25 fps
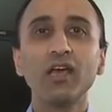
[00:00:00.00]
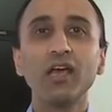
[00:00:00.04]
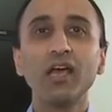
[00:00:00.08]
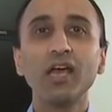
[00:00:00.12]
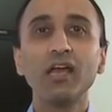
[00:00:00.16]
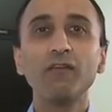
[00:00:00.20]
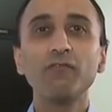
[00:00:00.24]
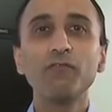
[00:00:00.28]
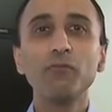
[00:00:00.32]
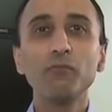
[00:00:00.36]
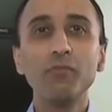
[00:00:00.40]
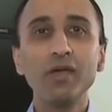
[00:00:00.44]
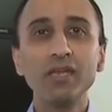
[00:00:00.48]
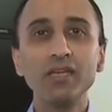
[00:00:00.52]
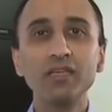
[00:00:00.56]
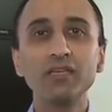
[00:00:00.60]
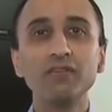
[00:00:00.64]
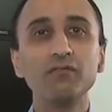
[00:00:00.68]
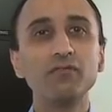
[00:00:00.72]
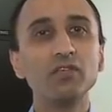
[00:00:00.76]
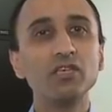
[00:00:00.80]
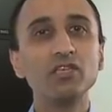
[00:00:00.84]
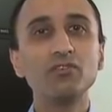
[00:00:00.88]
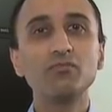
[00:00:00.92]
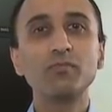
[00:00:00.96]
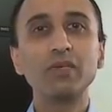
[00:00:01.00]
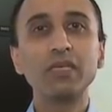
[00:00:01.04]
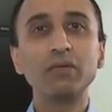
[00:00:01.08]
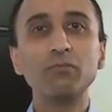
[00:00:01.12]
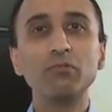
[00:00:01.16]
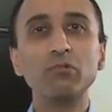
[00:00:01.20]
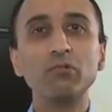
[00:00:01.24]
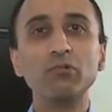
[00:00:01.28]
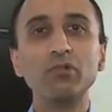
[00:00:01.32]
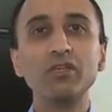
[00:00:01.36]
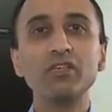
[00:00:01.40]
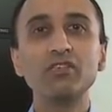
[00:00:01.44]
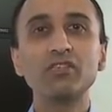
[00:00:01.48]
And for many of these
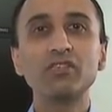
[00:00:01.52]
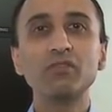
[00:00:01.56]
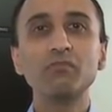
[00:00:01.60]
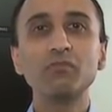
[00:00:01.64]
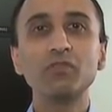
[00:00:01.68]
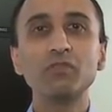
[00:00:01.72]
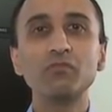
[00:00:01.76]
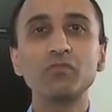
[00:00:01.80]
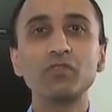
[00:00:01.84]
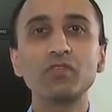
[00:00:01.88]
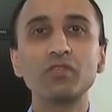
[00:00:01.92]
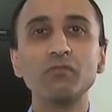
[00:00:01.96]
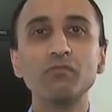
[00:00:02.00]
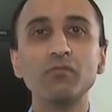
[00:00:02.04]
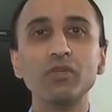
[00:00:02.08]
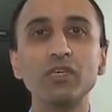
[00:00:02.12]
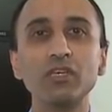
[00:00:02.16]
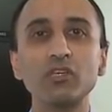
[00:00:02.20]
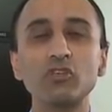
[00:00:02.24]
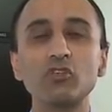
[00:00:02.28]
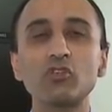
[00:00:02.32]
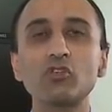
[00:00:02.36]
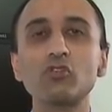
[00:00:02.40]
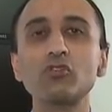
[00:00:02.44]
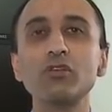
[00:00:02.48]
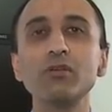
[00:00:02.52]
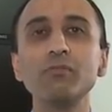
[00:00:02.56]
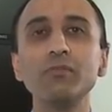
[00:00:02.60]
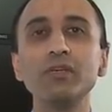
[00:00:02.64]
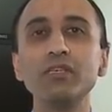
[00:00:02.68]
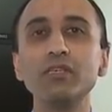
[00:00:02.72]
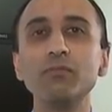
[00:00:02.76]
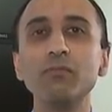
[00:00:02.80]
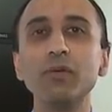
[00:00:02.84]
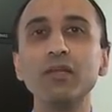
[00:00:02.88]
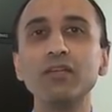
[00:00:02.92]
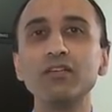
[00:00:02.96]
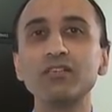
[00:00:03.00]
people, these symptoms can be extremely
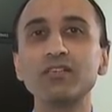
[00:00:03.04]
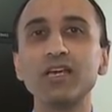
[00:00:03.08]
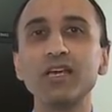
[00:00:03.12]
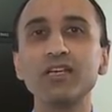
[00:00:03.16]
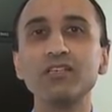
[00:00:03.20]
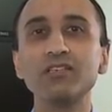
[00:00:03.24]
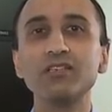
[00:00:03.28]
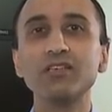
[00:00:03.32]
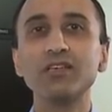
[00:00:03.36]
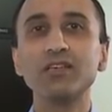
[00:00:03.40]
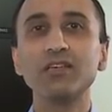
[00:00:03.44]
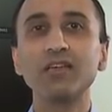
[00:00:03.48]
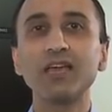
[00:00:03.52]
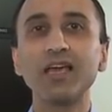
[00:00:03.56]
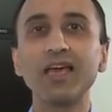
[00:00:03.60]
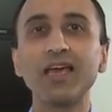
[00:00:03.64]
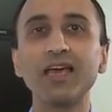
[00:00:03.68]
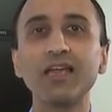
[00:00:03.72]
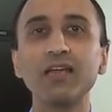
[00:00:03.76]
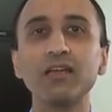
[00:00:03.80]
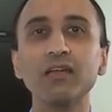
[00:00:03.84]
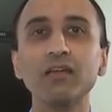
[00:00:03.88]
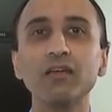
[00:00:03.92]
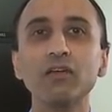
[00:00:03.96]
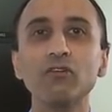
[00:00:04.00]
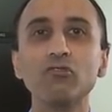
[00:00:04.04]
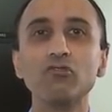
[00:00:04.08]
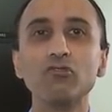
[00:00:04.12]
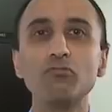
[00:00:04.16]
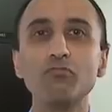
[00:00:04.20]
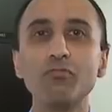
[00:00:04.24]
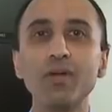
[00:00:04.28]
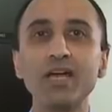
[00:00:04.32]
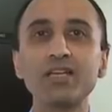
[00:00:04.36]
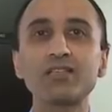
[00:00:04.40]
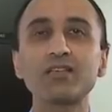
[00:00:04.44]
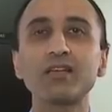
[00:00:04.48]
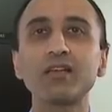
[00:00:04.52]
debilitating and
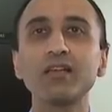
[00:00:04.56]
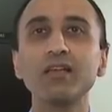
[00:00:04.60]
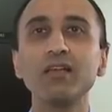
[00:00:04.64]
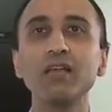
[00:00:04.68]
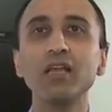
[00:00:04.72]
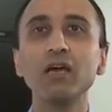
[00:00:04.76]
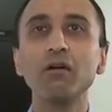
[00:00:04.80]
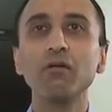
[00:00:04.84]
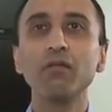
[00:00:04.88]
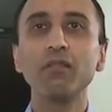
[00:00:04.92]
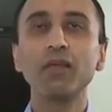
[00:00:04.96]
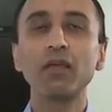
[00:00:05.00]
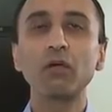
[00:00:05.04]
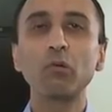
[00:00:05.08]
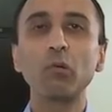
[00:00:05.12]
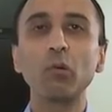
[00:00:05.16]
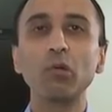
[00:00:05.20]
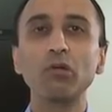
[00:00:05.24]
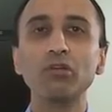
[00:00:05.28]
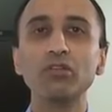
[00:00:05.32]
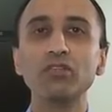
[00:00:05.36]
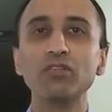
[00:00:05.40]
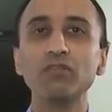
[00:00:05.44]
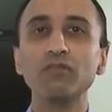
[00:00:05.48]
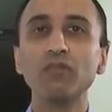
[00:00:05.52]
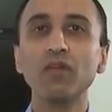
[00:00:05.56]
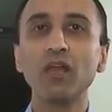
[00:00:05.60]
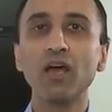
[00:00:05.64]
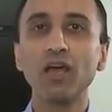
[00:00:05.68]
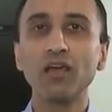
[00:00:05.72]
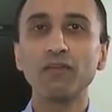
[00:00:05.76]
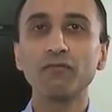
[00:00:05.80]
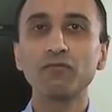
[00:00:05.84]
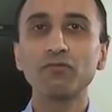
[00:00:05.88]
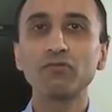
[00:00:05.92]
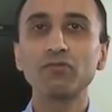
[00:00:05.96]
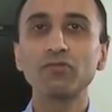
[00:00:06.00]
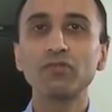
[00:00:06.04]
dramatically lower their quality of
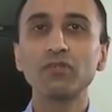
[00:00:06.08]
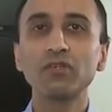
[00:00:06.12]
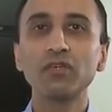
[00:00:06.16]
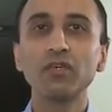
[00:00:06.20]
life.